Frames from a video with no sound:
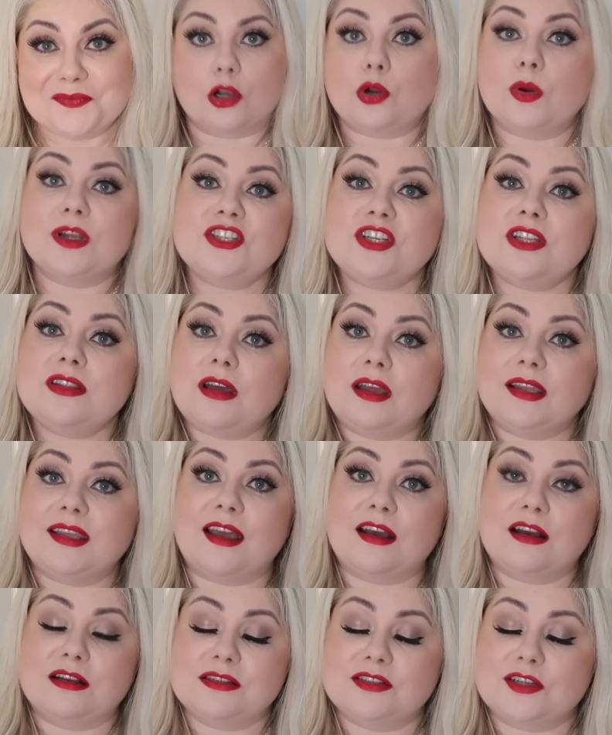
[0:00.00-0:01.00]
A question that I
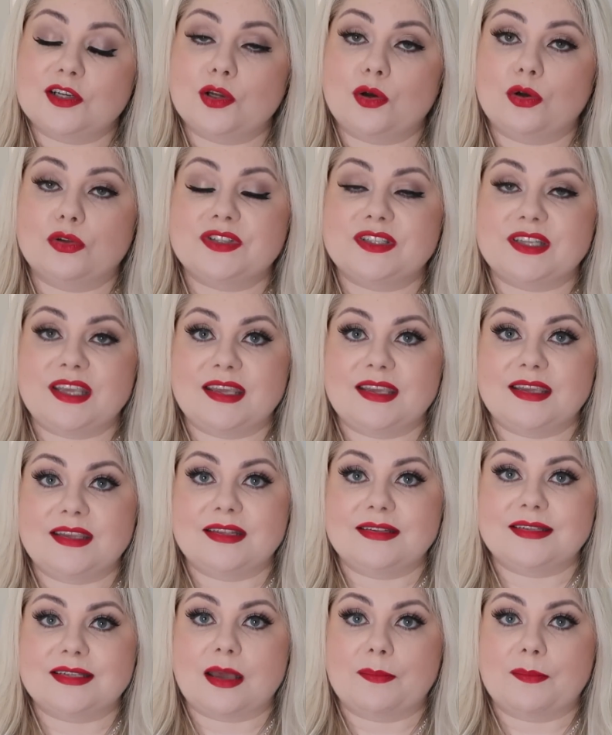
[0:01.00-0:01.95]
get asked a lot is